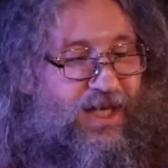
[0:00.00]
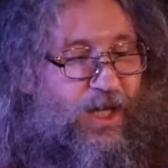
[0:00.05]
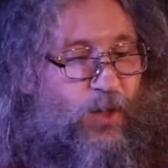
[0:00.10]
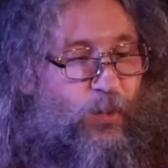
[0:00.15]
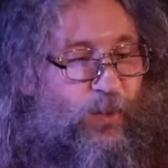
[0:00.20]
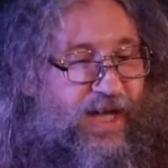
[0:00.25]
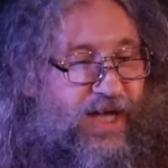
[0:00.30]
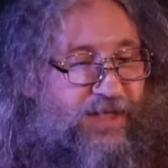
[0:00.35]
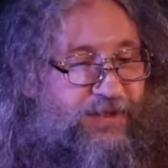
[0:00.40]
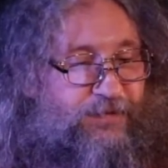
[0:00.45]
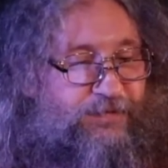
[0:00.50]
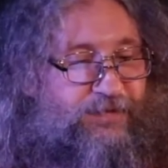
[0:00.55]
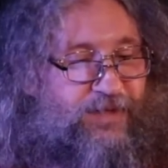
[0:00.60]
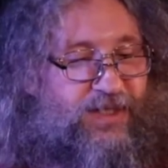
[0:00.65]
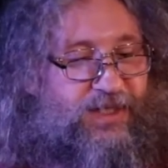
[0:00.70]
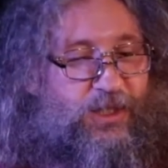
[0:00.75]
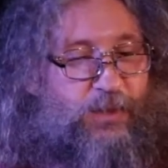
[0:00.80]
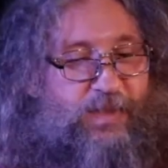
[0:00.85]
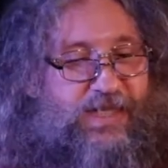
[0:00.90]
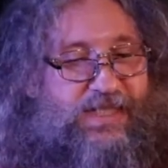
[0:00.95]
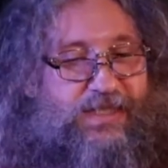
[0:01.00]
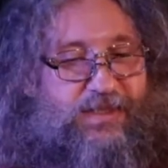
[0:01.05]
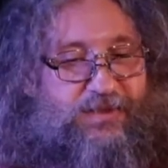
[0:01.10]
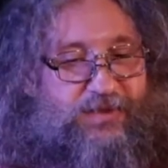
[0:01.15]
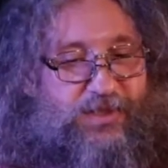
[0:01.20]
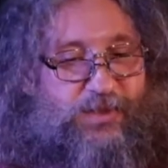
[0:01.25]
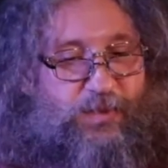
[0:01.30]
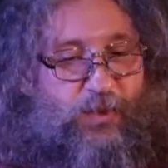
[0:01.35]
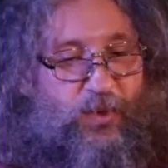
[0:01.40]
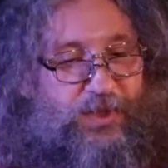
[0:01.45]
We had the final meeting
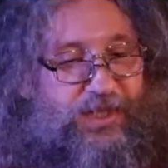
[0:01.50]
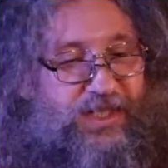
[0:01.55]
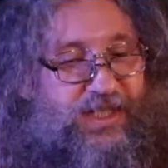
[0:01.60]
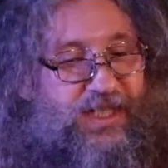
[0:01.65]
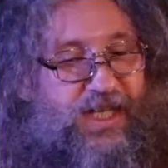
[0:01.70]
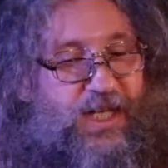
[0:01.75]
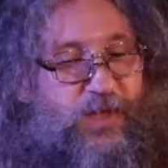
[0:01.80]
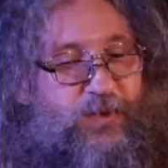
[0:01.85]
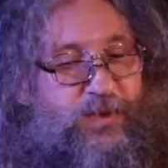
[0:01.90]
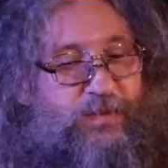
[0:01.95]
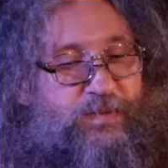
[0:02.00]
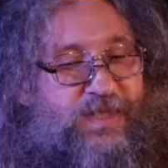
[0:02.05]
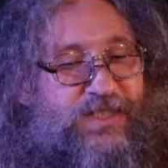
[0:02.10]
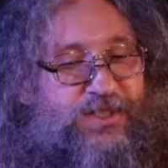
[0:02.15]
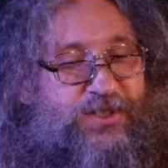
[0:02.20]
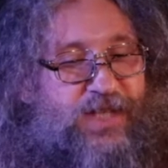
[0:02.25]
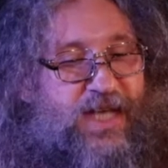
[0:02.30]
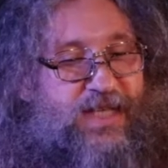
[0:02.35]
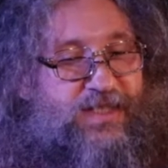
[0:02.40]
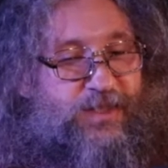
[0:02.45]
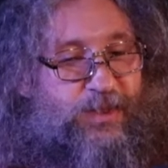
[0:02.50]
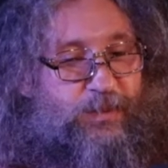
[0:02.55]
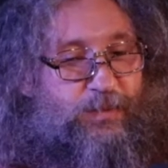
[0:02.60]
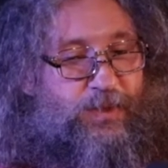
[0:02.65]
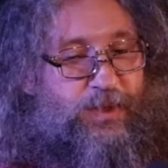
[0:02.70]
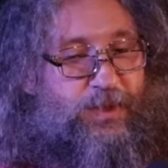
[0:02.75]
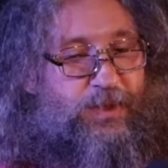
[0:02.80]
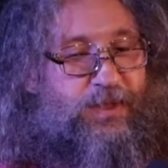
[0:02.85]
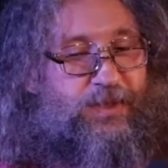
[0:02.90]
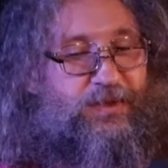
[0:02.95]
this morning with Miss Jessop,
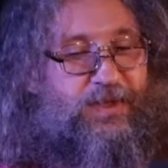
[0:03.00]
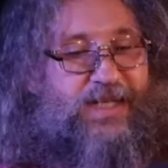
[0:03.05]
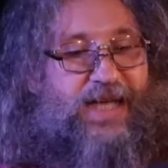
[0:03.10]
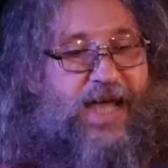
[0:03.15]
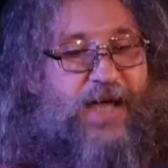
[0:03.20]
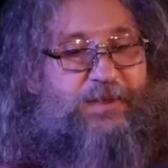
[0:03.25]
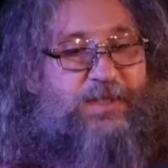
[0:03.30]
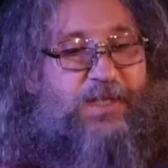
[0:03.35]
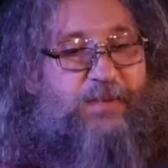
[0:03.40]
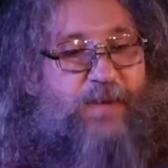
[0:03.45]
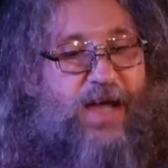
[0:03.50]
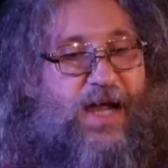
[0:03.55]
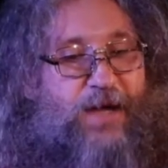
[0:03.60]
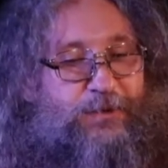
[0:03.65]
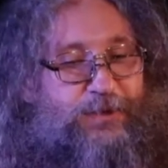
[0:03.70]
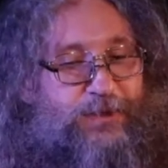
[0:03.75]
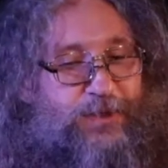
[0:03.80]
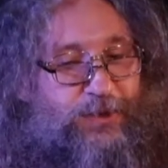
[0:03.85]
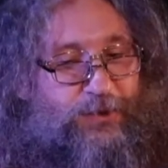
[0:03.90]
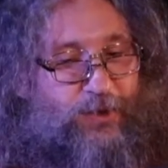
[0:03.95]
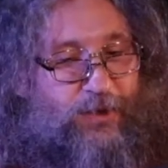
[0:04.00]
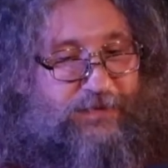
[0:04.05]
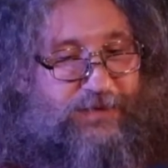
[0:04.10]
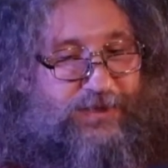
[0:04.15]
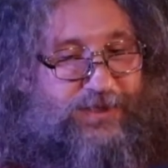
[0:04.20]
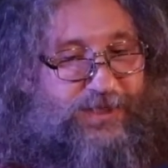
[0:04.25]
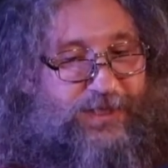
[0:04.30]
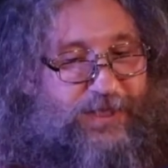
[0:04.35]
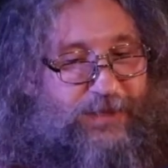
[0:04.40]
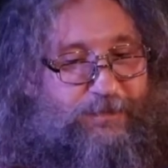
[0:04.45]
the county parenthood
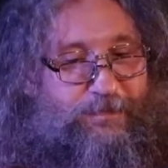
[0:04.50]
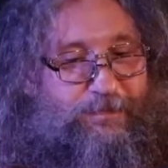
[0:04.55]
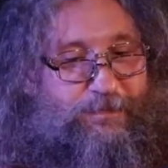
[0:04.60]
officer.